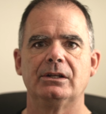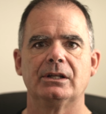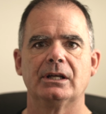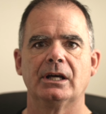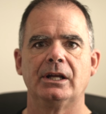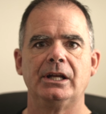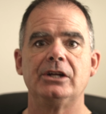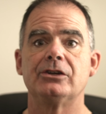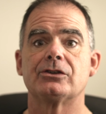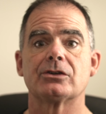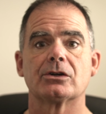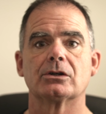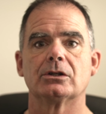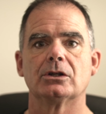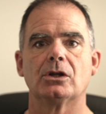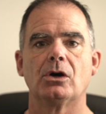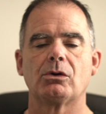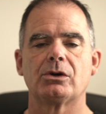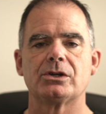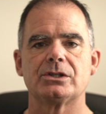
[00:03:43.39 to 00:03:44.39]
an internal
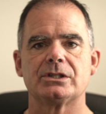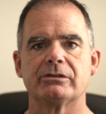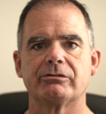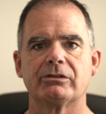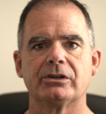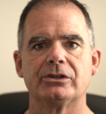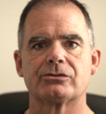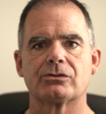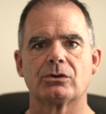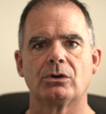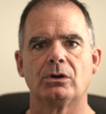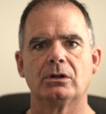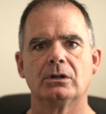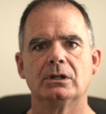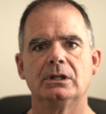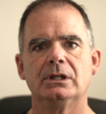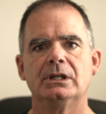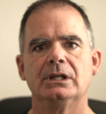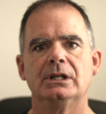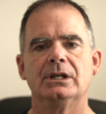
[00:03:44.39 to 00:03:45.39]
locus of control.
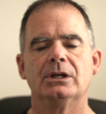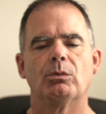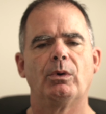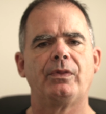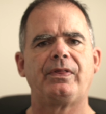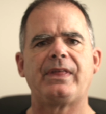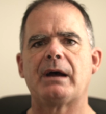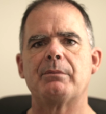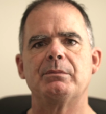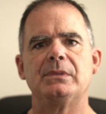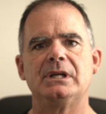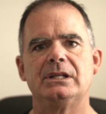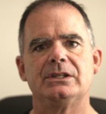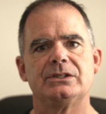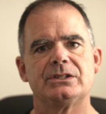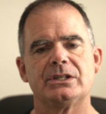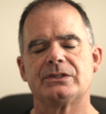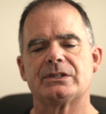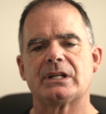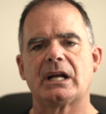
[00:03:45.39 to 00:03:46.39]
What that
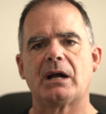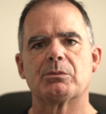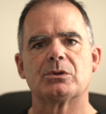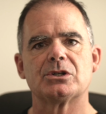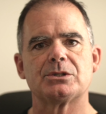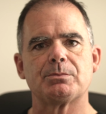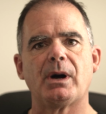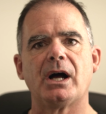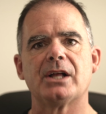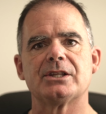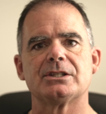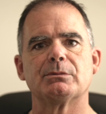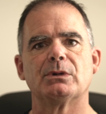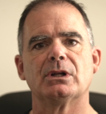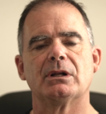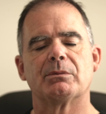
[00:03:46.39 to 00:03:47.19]
means is that I'm responsible.